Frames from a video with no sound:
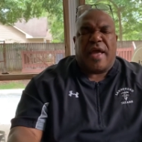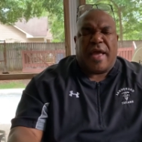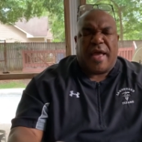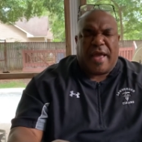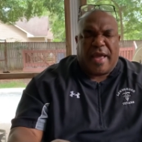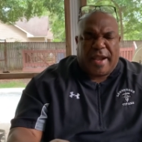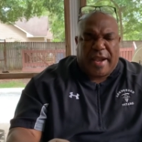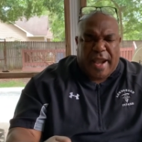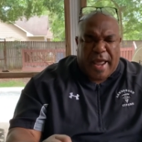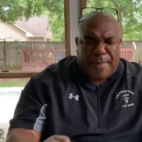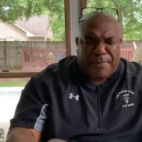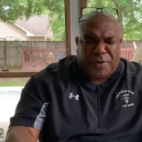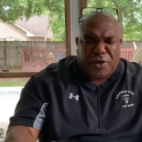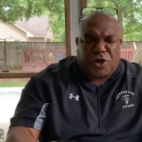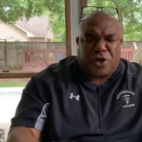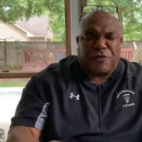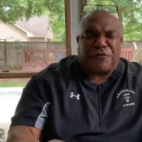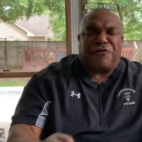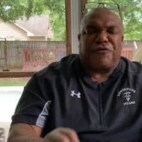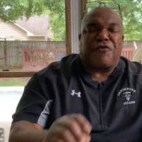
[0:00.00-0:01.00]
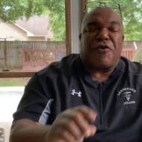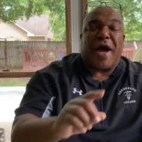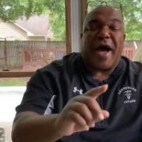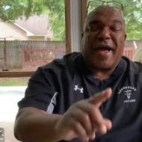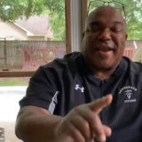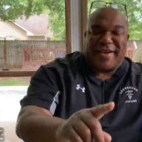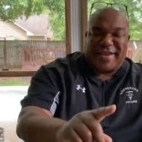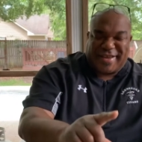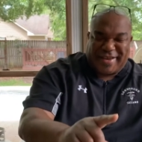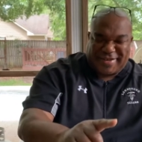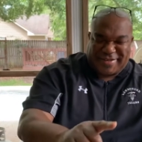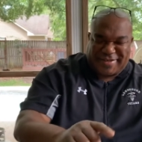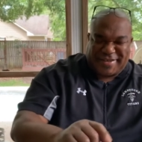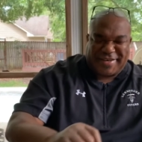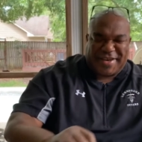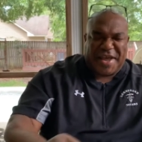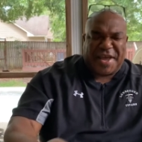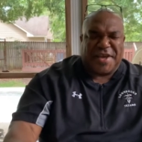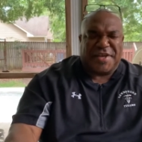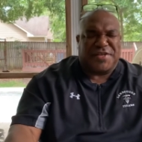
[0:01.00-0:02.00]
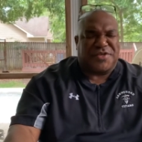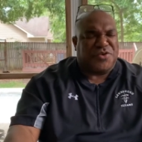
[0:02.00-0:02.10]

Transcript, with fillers: and happy Good Friday today